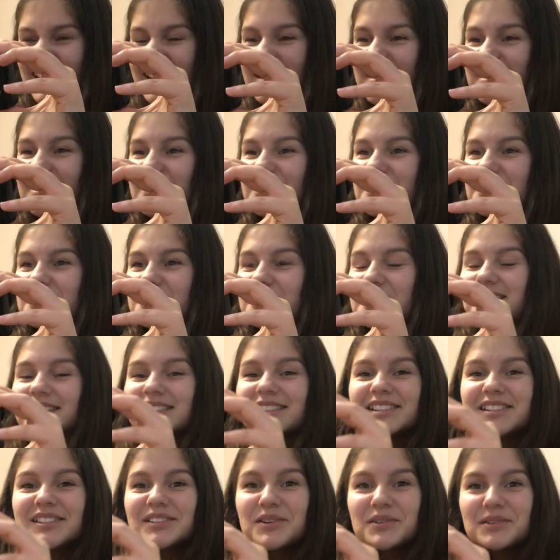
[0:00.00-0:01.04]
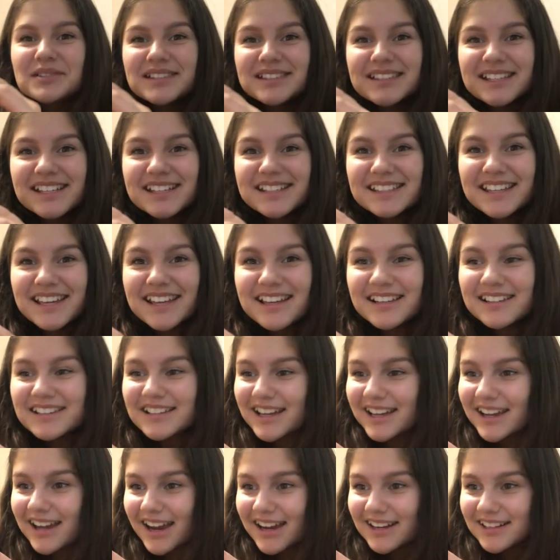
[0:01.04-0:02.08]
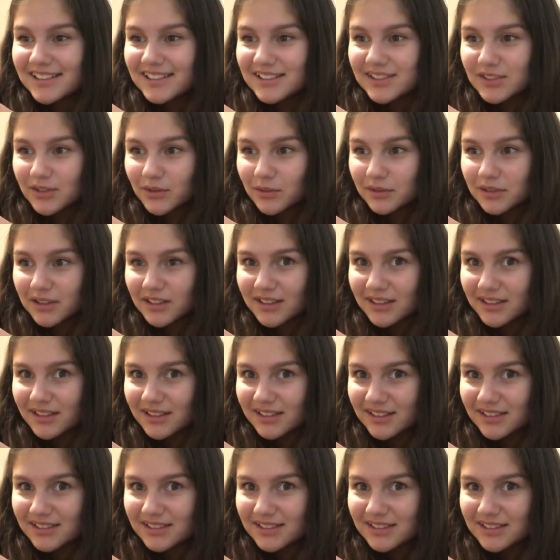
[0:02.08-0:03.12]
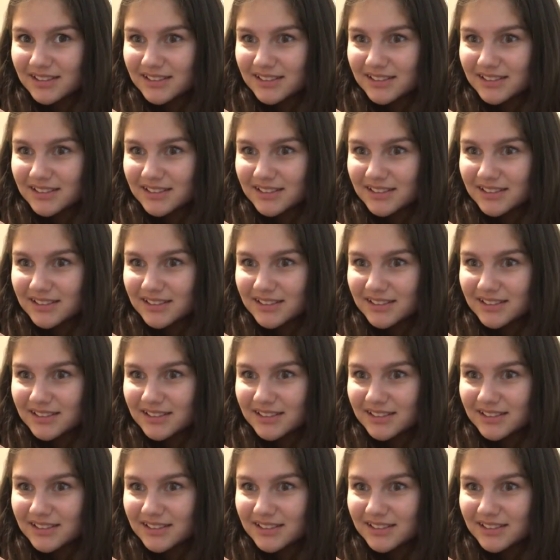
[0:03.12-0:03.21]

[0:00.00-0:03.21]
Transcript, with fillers: ew, it's so detailed. I kind of don't like it.